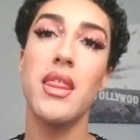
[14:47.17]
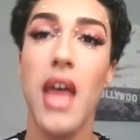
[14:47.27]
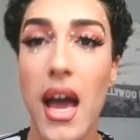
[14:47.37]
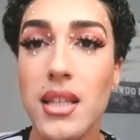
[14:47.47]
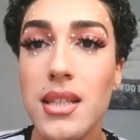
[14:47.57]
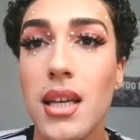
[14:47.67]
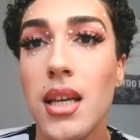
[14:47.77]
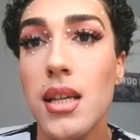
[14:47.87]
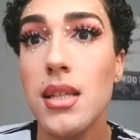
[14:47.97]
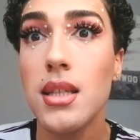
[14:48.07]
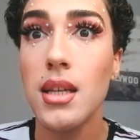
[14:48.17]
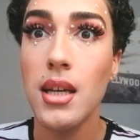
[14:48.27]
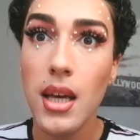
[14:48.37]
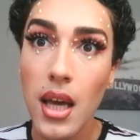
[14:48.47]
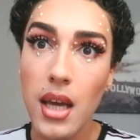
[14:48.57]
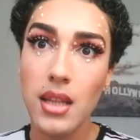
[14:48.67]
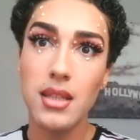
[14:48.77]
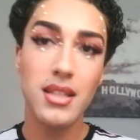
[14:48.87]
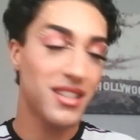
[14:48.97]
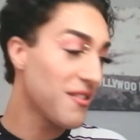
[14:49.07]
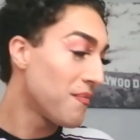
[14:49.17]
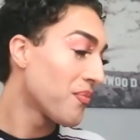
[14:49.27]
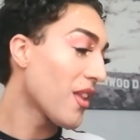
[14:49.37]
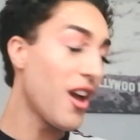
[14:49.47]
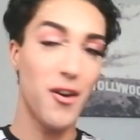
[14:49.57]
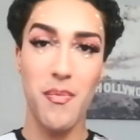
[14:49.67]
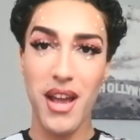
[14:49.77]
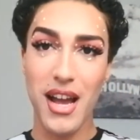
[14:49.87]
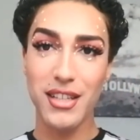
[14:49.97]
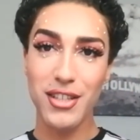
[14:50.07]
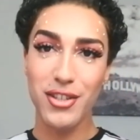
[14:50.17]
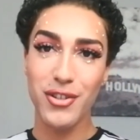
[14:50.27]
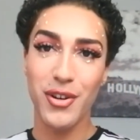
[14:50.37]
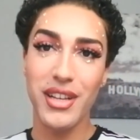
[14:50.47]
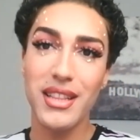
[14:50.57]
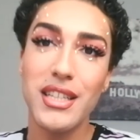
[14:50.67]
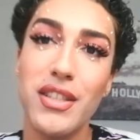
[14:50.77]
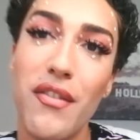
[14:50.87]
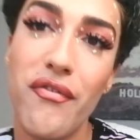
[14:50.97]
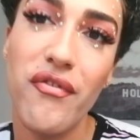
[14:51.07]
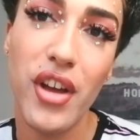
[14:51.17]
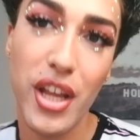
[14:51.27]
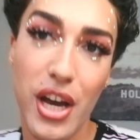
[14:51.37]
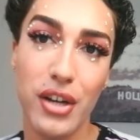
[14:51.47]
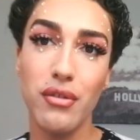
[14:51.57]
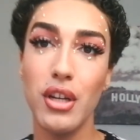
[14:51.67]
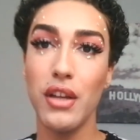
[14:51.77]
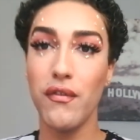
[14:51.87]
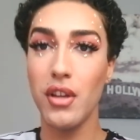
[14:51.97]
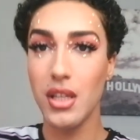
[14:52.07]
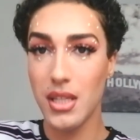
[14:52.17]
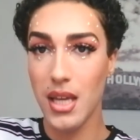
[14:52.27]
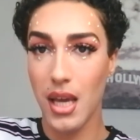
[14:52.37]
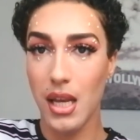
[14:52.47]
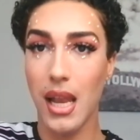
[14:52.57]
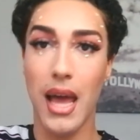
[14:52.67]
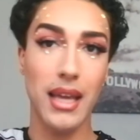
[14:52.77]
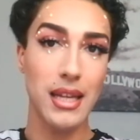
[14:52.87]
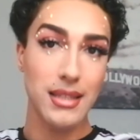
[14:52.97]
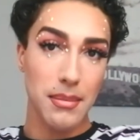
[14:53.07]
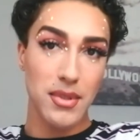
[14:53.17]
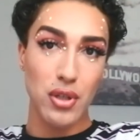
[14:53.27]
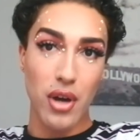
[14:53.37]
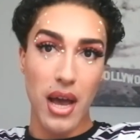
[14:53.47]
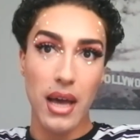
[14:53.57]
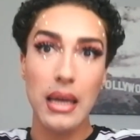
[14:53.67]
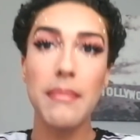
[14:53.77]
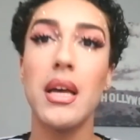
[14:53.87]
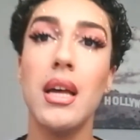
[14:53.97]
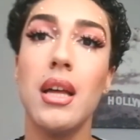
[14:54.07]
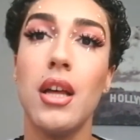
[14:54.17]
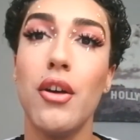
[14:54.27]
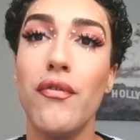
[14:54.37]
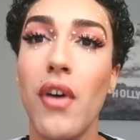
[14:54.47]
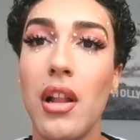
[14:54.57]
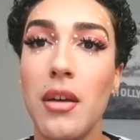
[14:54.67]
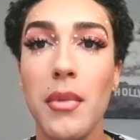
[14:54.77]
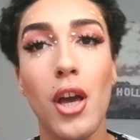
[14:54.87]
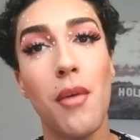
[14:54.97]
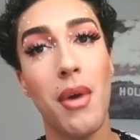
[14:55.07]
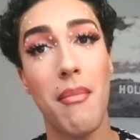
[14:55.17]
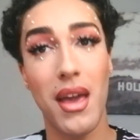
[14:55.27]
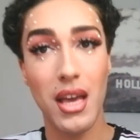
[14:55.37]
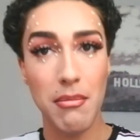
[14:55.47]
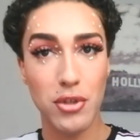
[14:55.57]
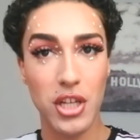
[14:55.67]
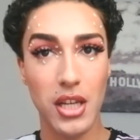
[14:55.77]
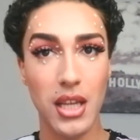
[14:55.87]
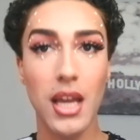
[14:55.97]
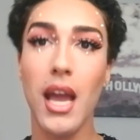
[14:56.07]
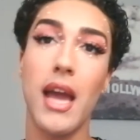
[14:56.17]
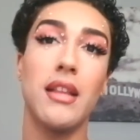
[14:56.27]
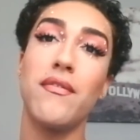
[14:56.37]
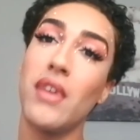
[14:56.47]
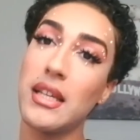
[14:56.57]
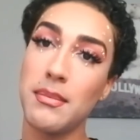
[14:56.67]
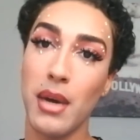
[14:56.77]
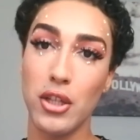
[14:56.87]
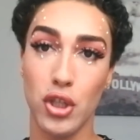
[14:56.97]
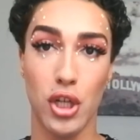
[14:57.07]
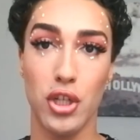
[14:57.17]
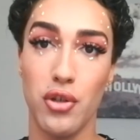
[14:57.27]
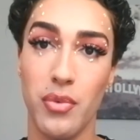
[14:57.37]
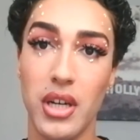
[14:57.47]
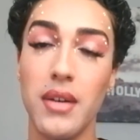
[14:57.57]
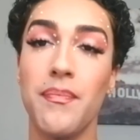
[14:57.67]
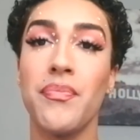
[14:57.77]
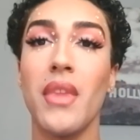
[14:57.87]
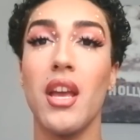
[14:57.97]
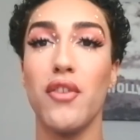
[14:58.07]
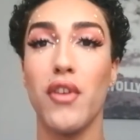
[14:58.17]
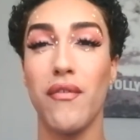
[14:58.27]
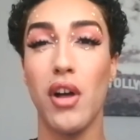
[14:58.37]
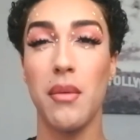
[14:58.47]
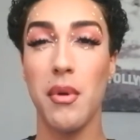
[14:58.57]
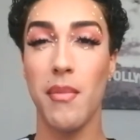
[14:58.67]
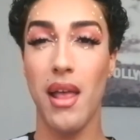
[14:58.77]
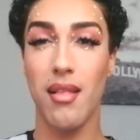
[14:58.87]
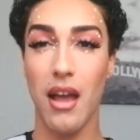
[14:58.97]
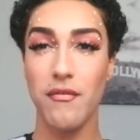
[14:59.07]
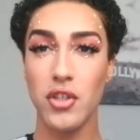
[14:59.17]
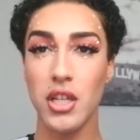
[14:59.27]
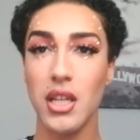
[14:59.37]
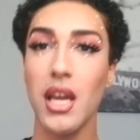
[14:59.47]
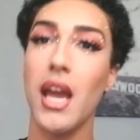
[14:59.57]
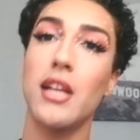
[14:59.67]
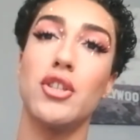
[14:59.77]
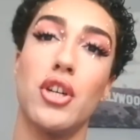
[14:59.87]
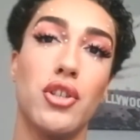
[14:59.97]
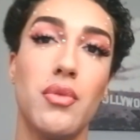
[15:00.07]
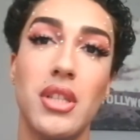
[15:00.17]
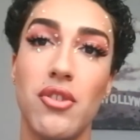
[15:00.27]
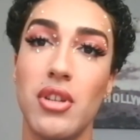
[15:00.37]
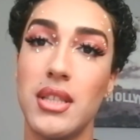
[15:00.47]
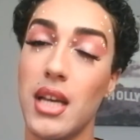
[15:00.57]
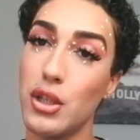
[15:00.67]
that is it. I hope you guys enjoyed this video. If you did, like and subscribe. Follow me on my makeup journey at Face by Joshua. You can follow me on my life journey at Joshua Diedericks